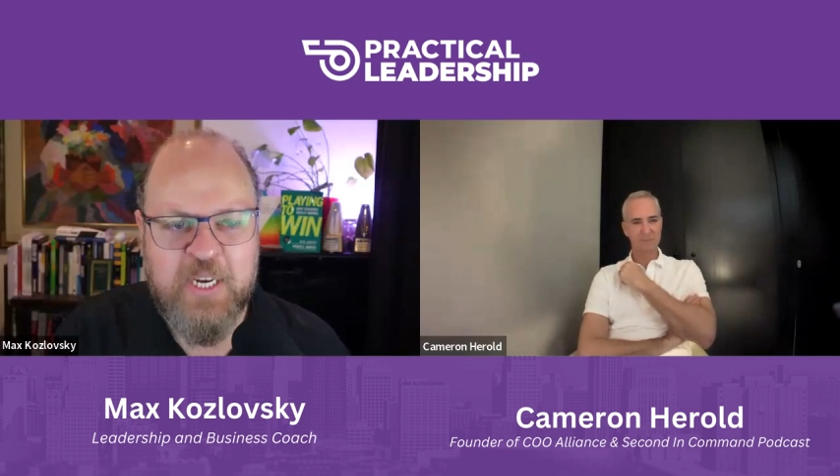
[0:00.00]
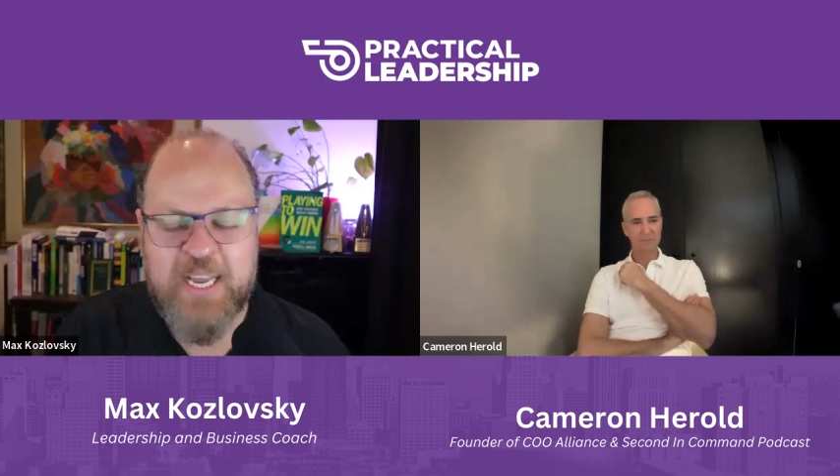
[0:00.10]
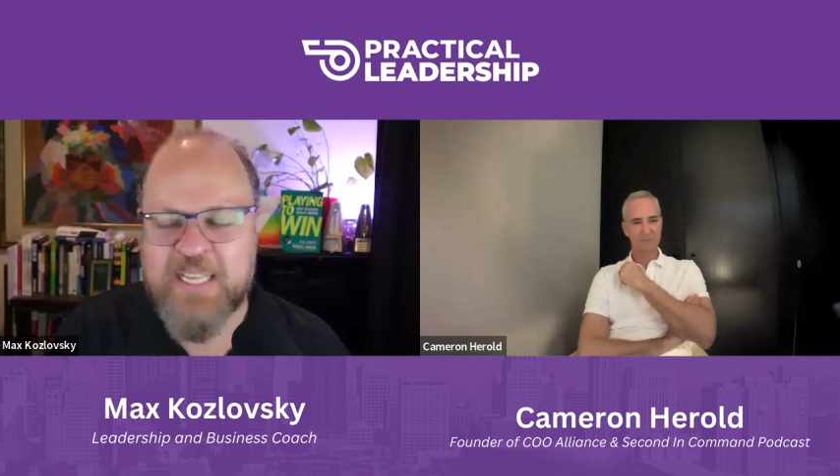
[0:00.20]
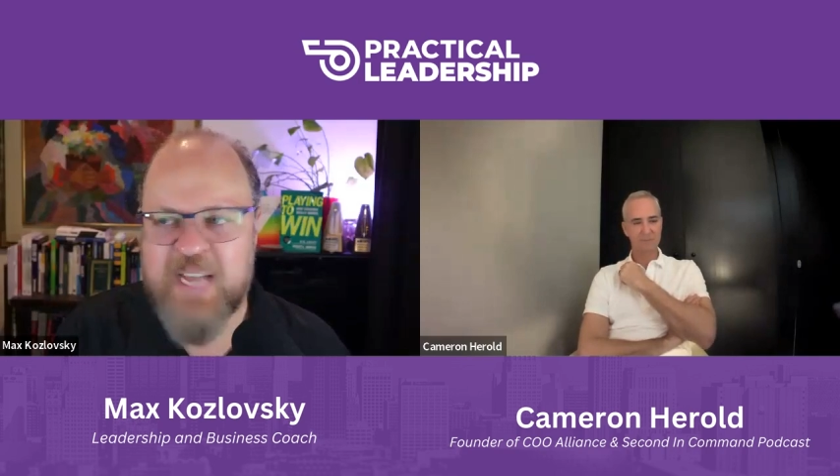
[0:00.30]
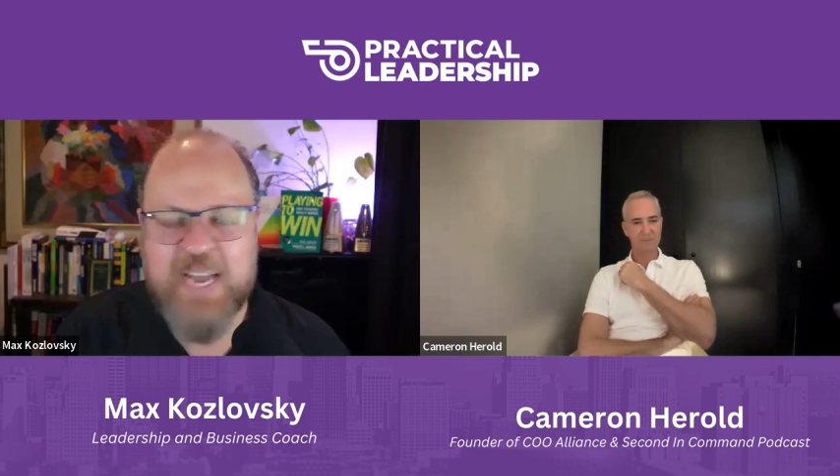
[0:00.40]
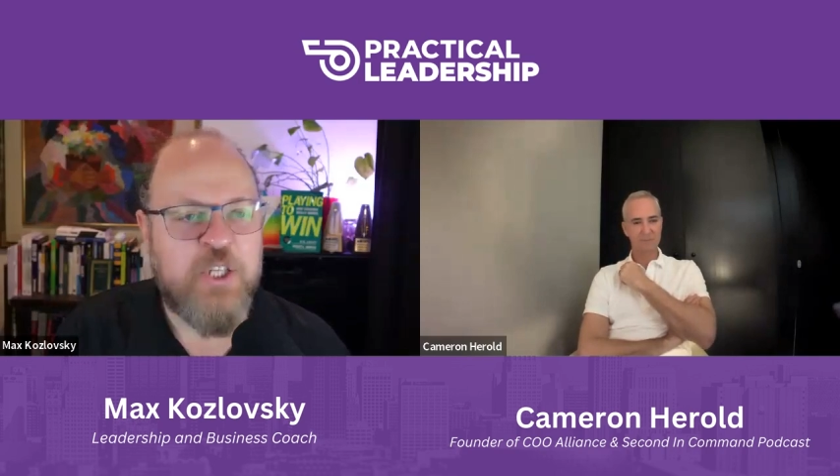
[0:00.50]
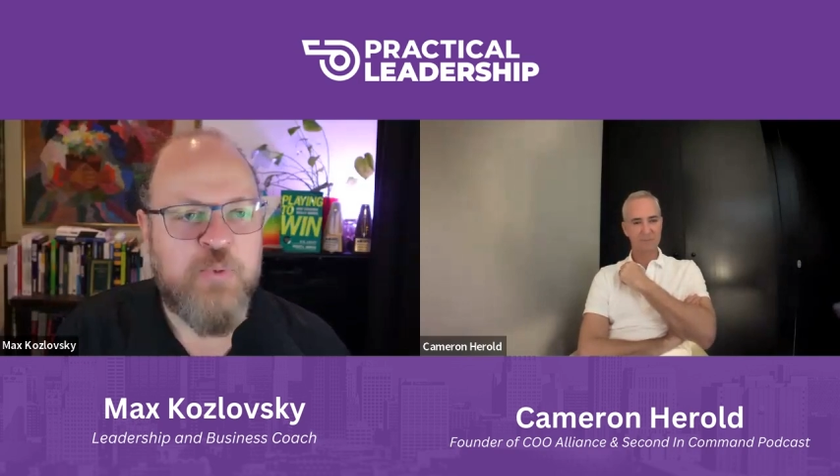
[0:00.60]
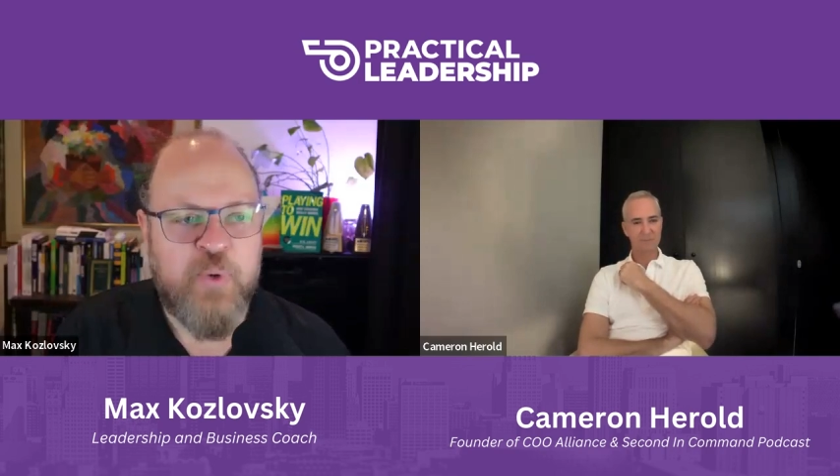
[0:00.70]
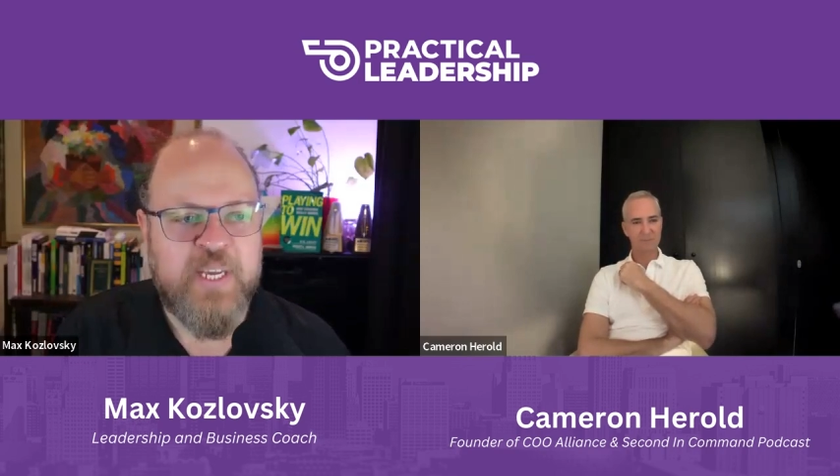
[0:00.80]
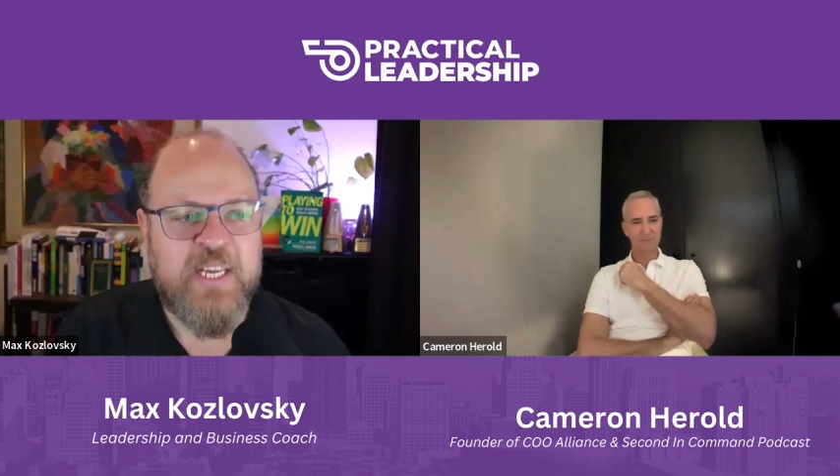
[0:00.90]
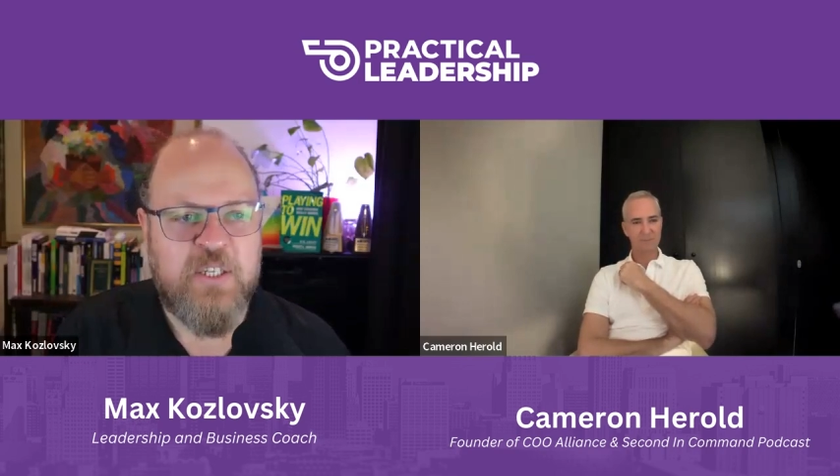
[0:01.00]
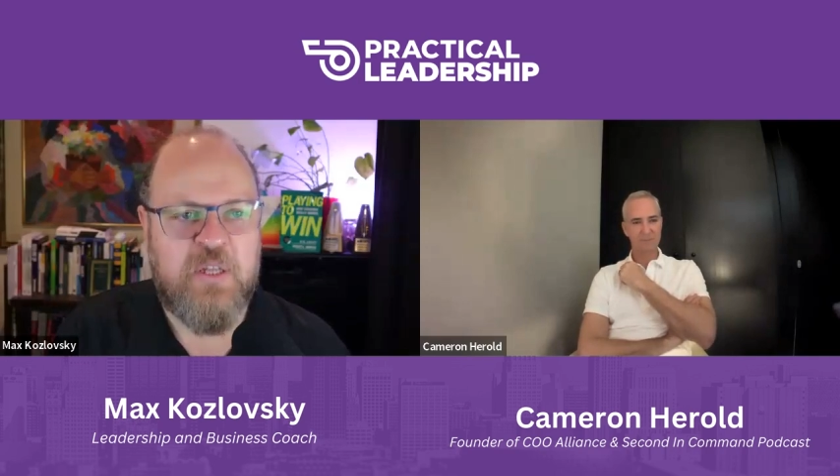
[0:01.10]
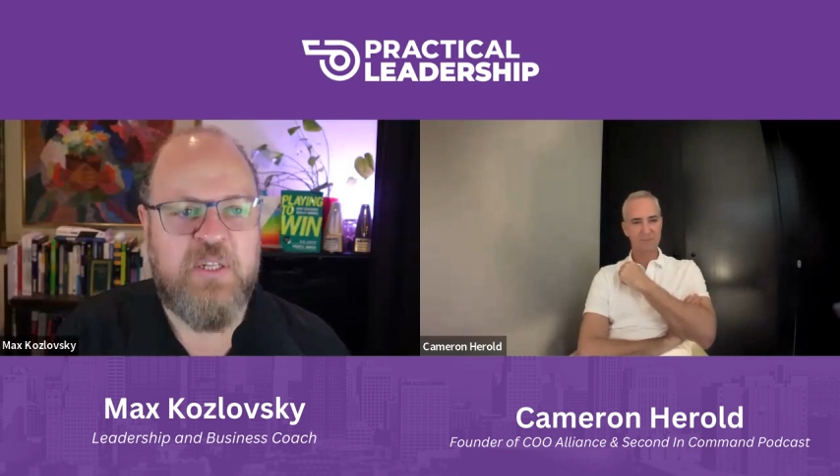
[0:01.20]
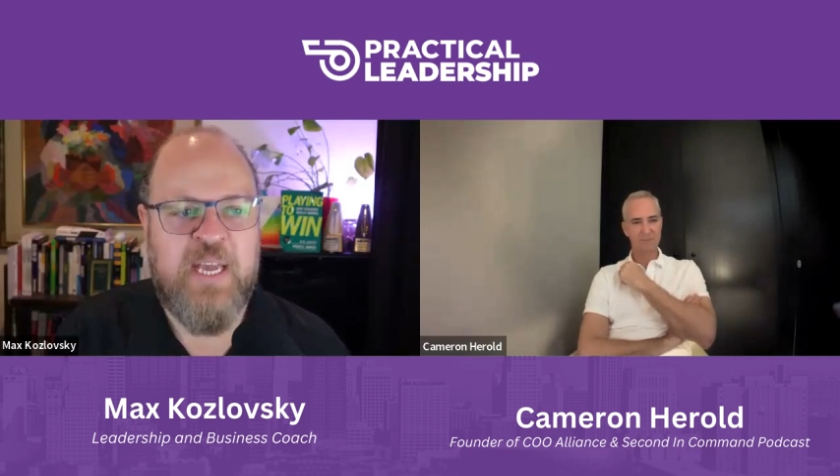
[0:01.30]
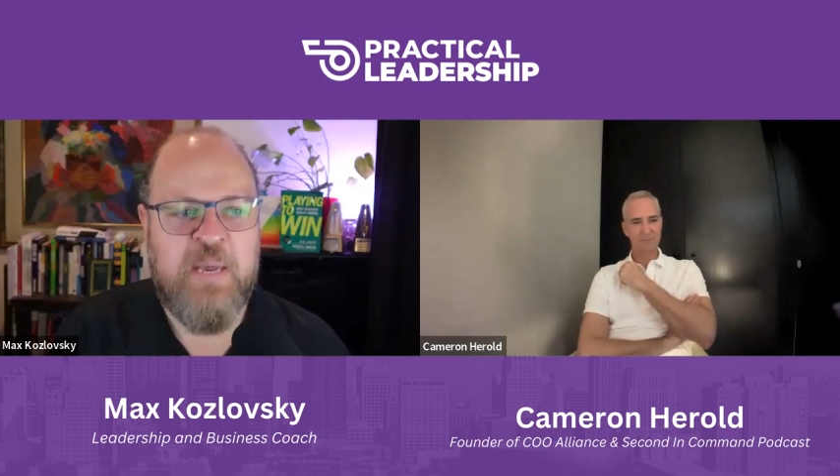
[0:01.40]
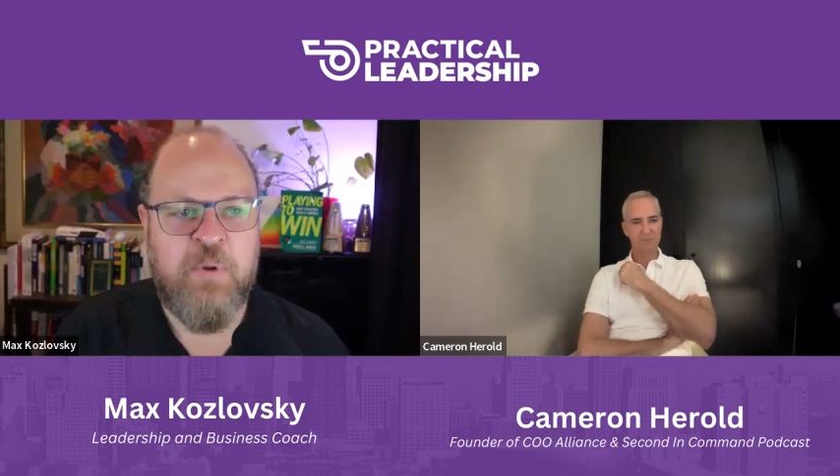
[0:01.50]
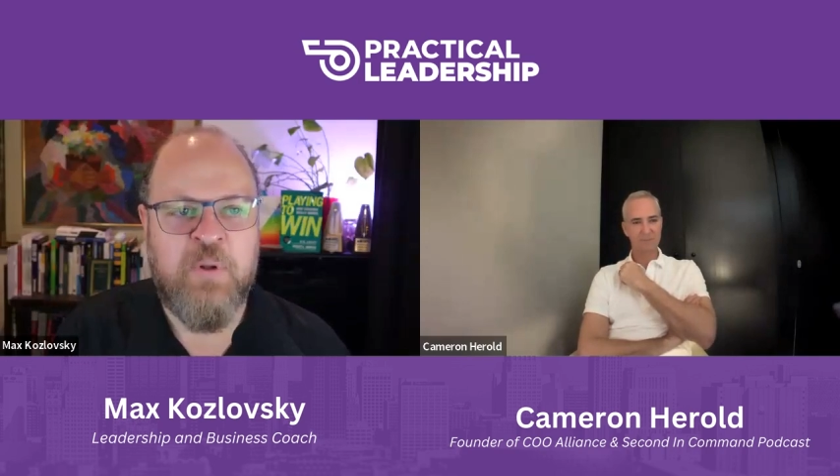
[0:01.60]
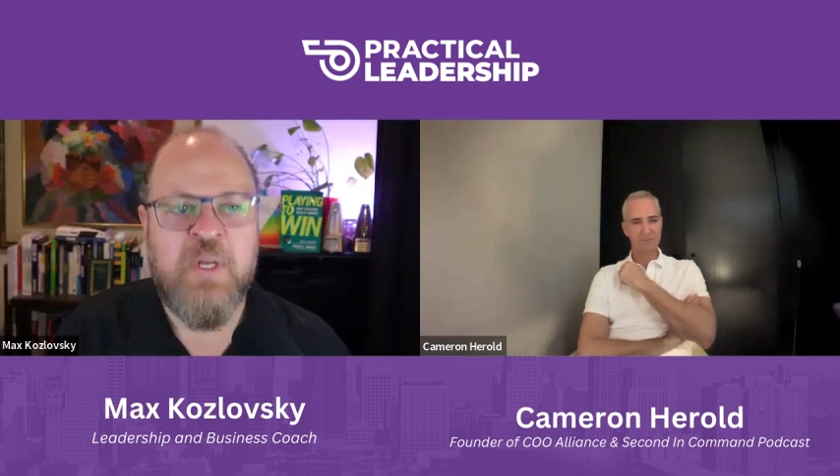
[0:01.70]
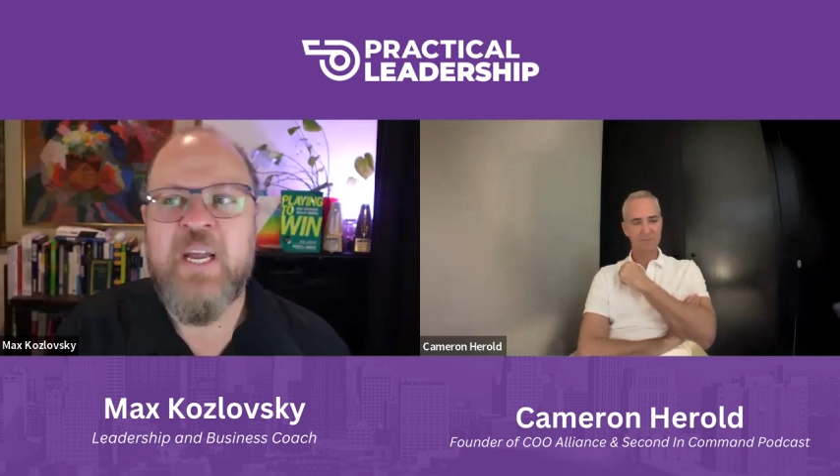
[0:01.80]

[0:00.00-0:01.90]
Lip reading: excited to bring it to the table,